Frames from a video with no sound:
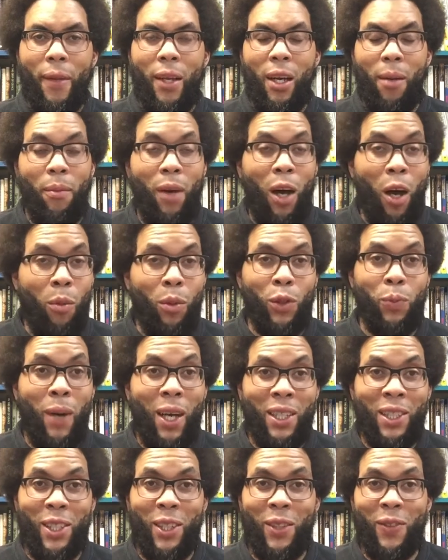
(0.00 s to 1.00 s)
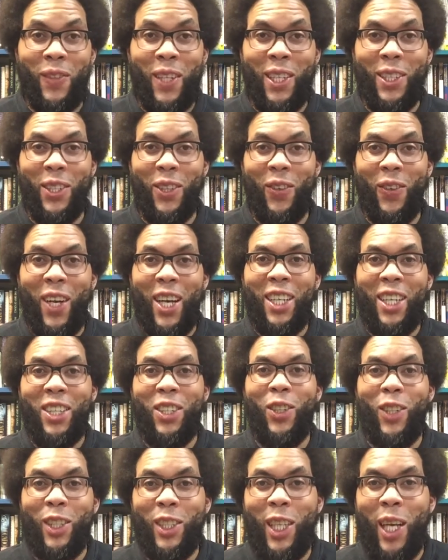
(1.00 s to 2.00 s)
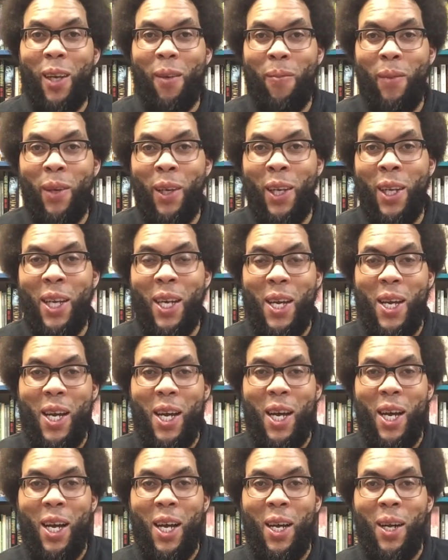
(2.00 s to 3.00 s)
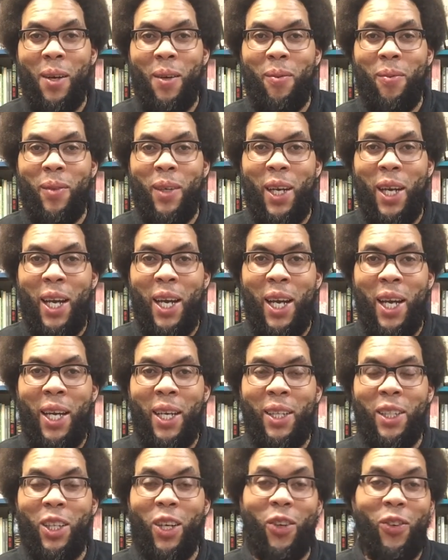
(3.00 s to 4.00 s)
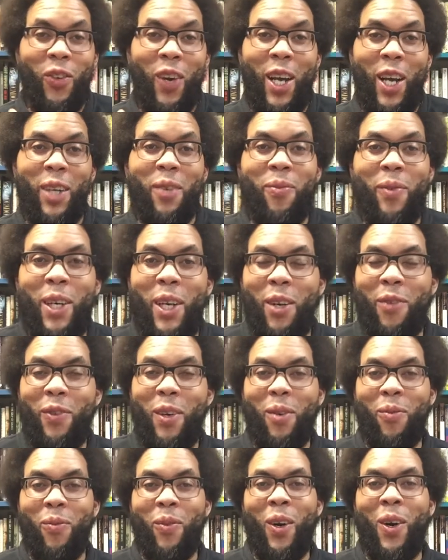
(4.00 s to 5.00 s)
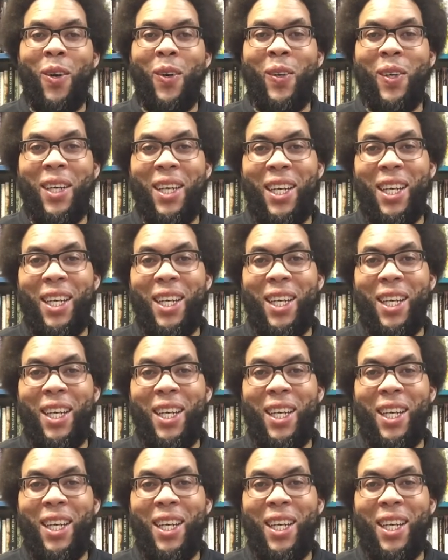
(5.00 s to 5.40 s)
I'm almost positive that's correct. You can check me and correct me if I'm wrong.